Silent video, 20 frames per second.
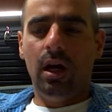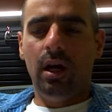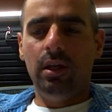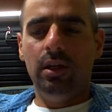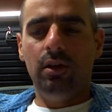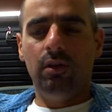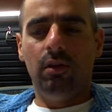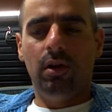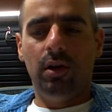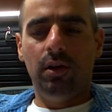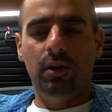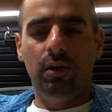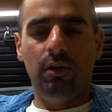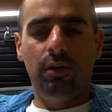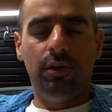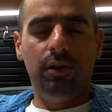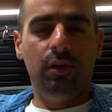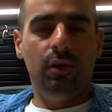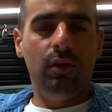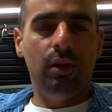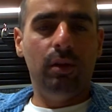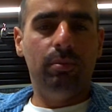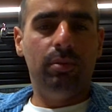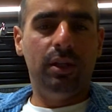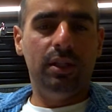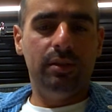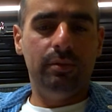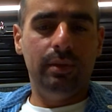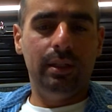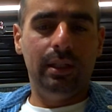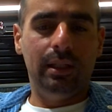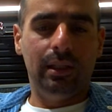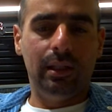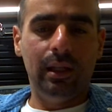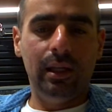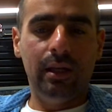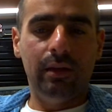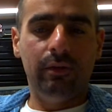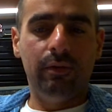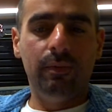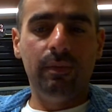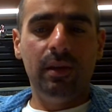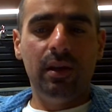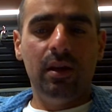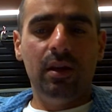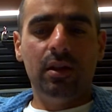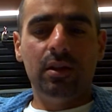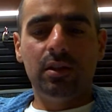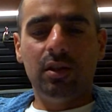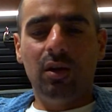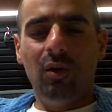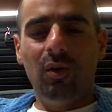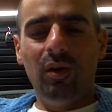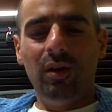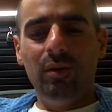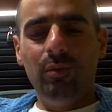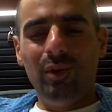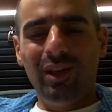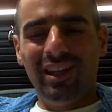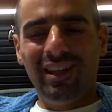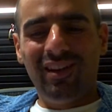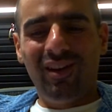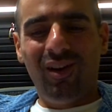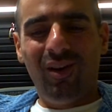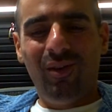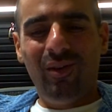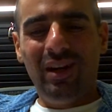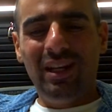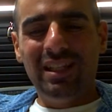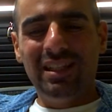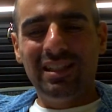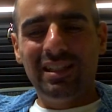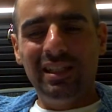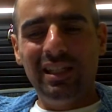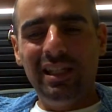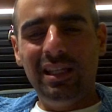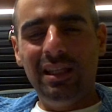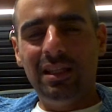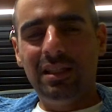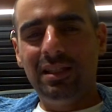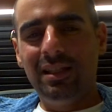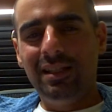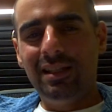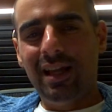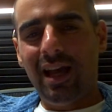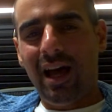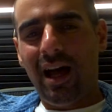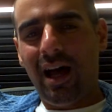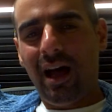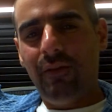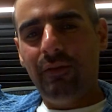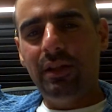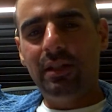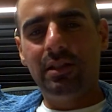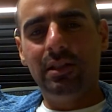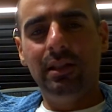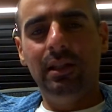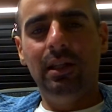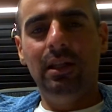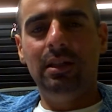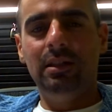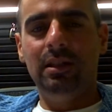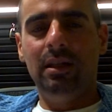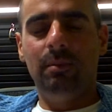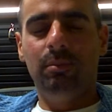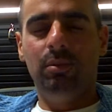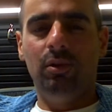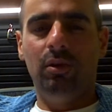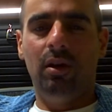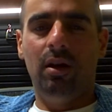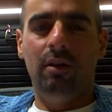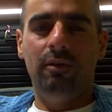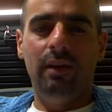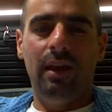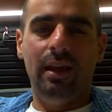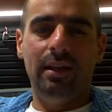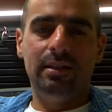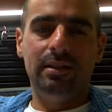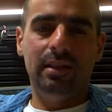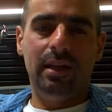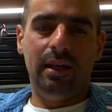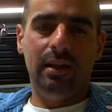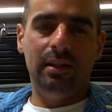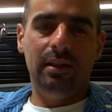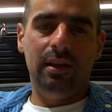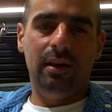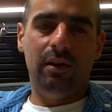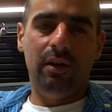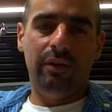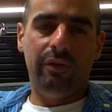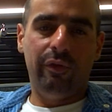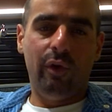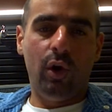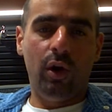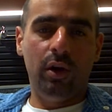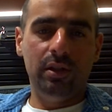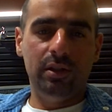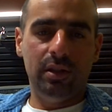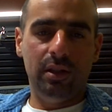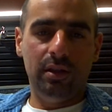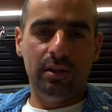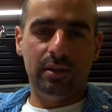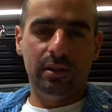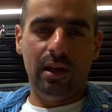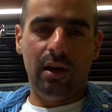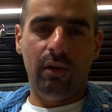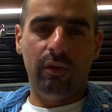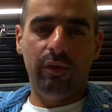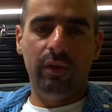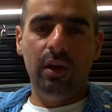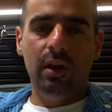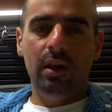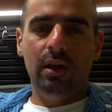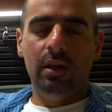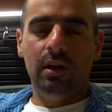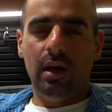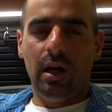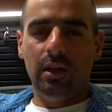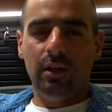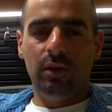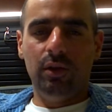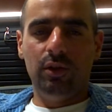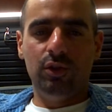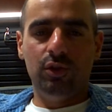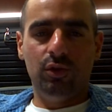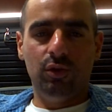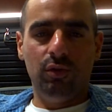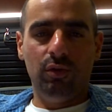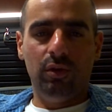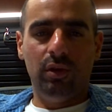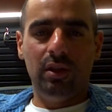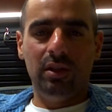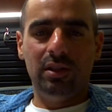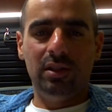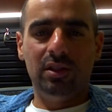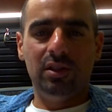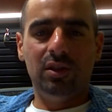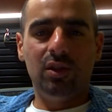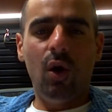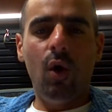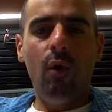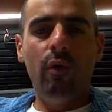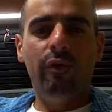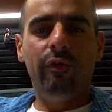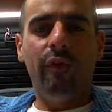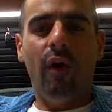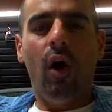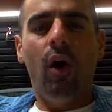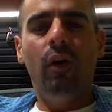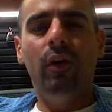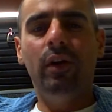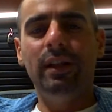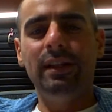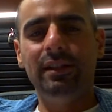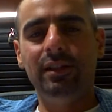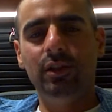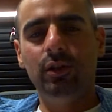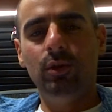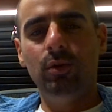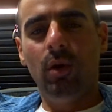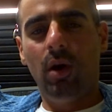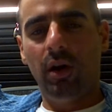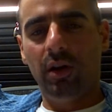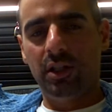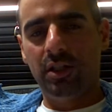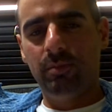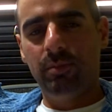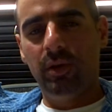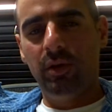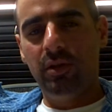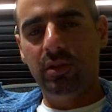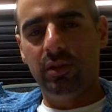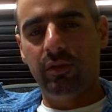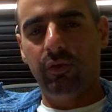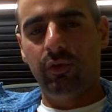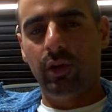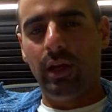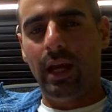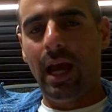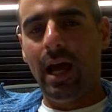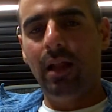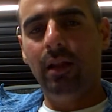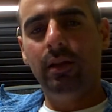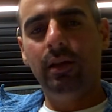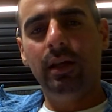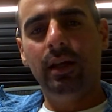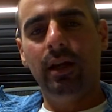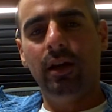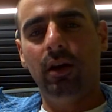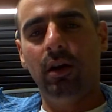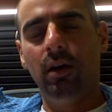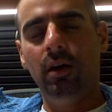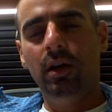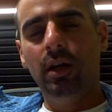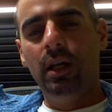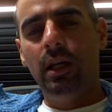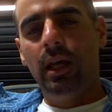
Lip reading: here on Earth, the only place we can live. So we can already see this is obviously an example of a secondary, foreign to the self, non-good truth. It's so foreign to our experience of reality and